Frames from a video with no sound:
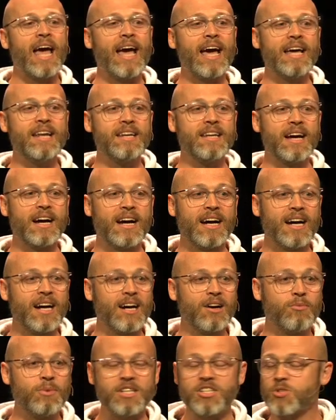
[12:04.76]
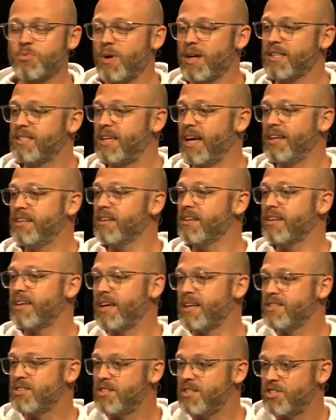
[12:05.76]
and we just wanna take your
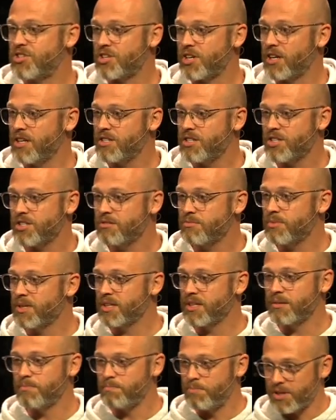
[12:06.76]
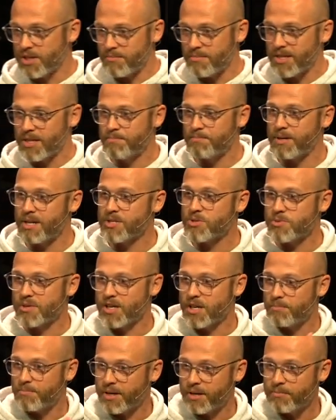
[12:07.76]
kids to church. We're gonna put them on the bus,
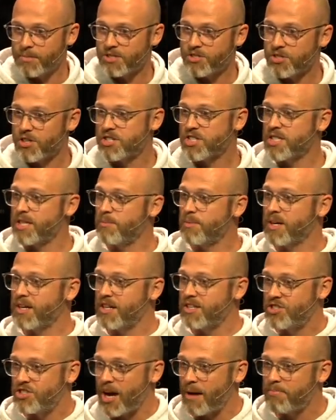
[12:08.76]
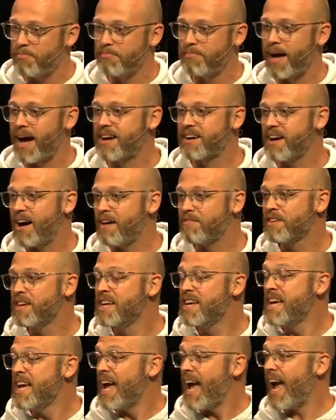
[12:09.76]
we're gonna bring them to church, and then we're gonna drop them back
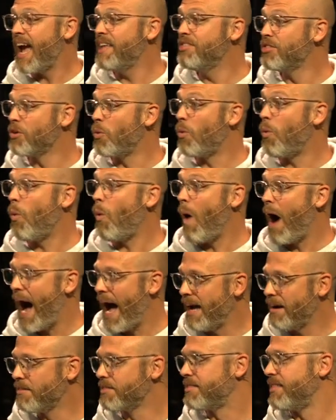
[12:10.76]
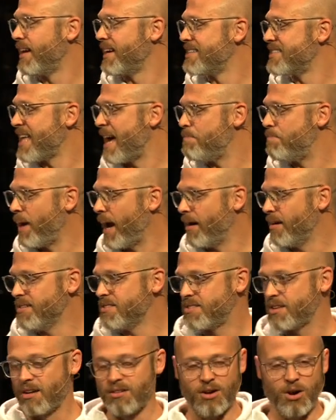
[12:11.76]
off. And the wild thing is that
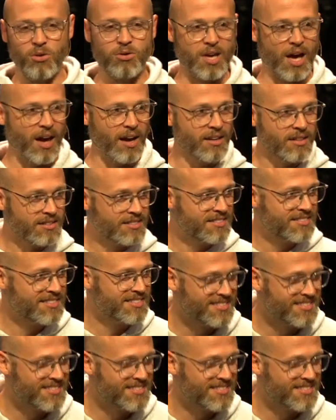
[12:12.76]
parents said, okay.